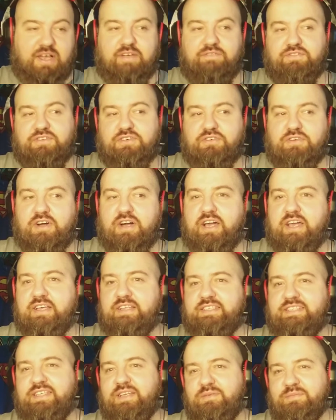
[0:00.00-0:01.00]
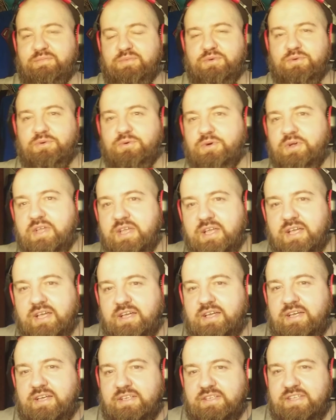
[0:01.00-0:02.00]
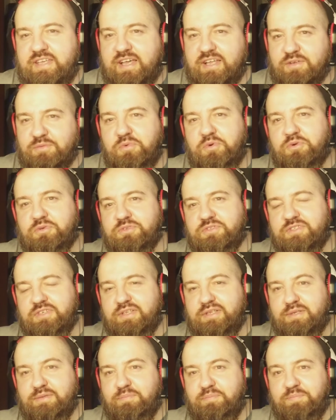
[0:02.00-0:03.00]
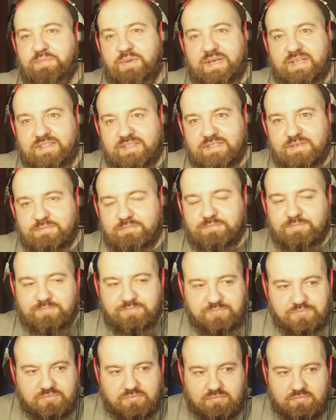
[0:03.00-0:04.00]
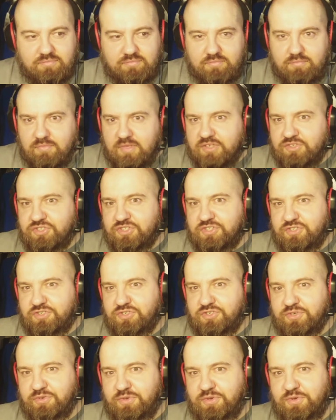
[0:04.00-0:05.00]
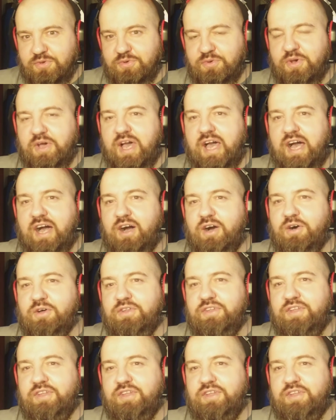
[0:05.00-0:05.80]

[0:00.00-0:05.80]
after I assemble the animals and paint them, just to show you how